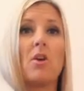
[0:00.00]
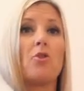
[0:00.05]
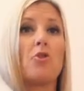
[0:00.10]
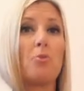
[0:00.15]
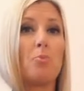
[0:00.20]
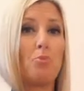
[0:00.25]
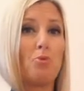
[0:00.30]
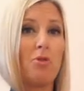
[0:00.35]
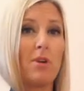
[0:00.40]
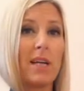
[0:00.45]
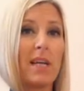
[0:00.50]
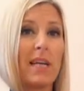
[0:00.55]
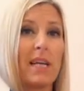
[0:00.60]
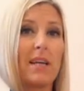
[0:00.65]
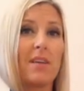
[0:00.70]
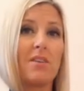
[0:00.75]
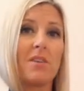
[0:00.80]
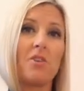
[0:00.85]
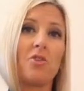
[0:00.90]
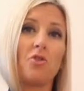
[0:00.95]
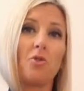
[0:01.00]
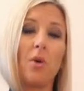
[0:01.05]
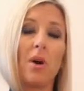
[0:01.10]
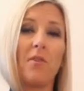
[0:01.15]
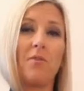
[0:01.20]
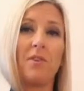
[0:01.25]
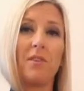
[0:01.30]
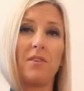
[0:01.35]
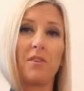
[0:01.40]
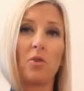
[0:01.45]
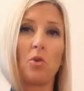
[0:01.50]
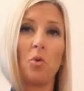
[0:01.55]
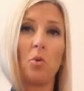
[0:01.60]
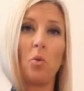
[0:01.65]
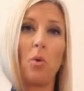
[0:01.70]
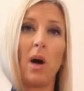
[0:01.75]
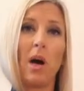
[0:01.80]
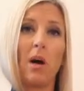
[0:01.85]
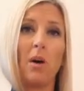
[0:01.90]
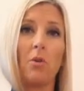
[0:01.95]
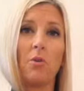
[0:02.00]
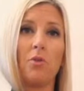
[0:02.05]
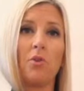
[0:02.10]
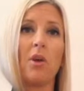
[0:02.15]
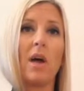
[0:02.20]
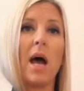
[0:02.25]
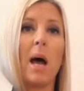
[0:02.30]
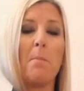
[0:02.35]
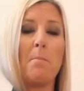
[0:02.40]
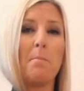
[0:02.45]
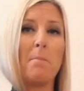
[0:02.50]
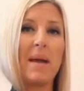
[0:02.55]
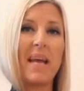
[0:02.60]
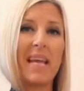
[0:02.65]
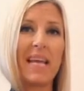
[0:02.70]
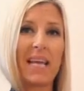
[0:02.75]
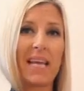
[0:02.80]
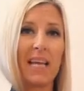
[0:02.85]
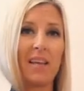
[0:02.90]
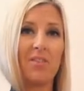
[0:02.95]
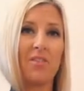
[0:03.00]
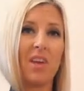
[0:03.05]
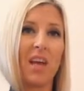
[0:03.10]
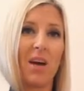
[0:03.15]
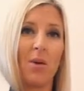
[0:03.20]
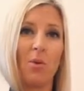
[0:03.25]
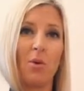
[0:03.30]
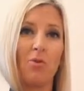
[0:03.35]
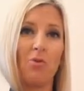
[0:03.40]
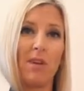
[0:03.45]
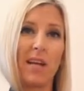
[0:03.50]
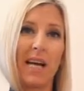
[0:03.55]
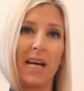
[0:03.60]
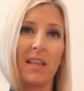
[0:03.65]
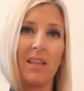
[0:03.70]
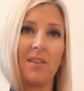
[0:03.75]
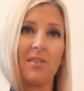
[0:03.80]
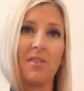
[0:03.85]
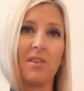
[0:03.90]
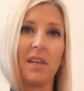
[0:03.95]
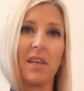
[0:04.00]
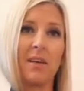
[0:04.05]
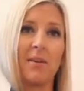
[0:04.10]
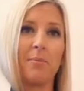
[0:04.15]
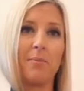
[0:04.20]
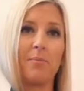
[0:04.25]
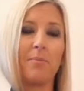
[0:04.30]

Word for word: to bring it into our physical world and make it our reality.